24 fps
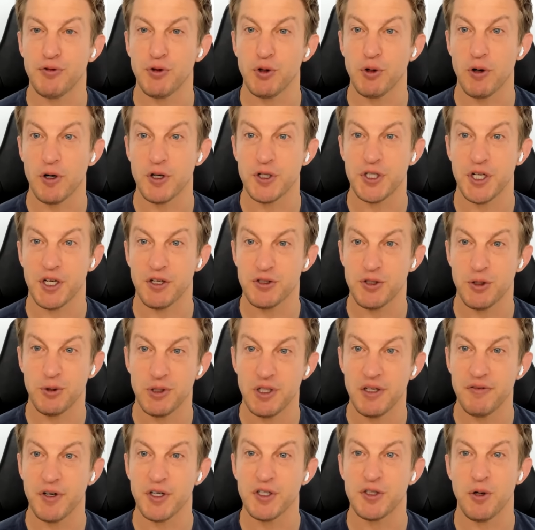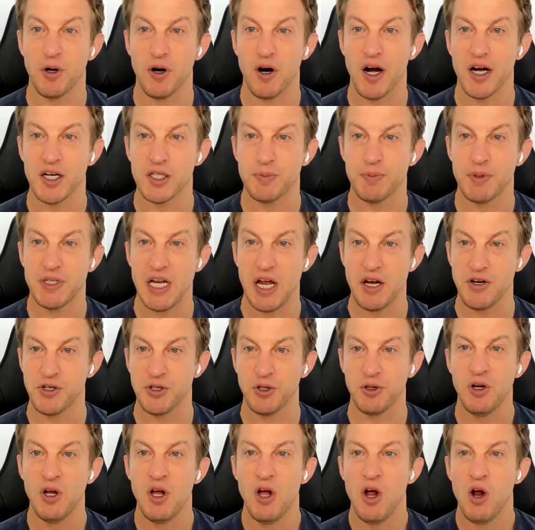flourishing, so living to our highest
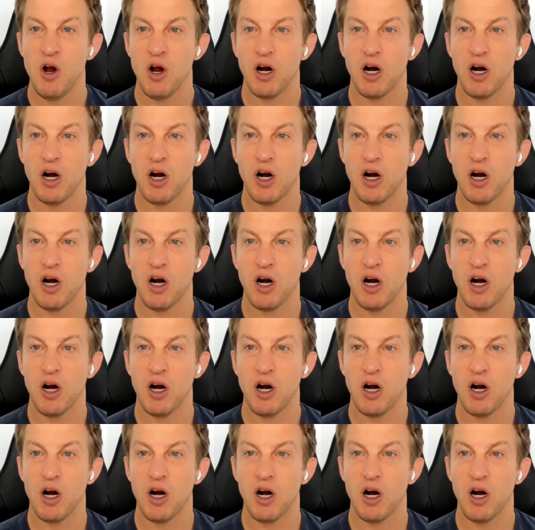potential,